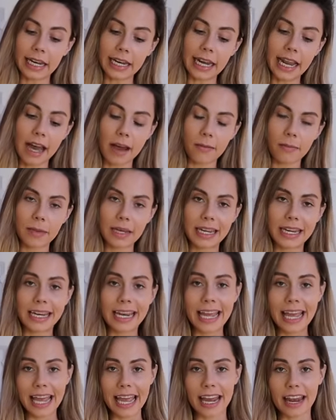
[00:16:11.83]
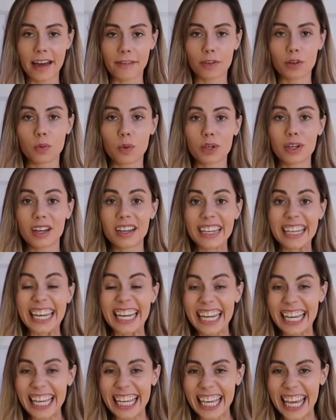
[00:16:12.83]
little Llamabean. And after we're done
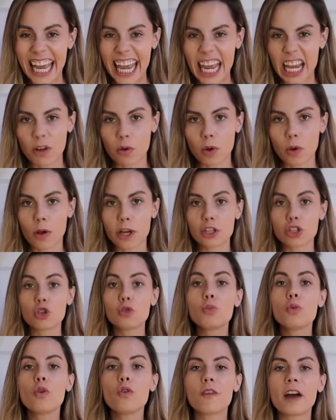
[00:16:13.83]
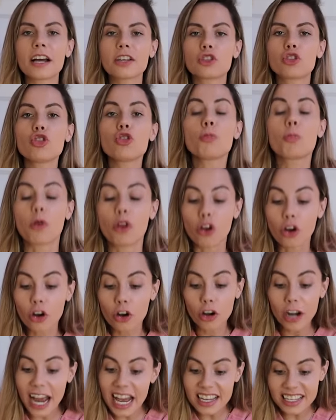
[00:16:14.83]
eating cake, we're going to move on to
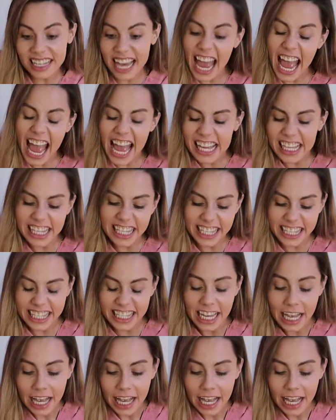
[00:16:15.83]
presents!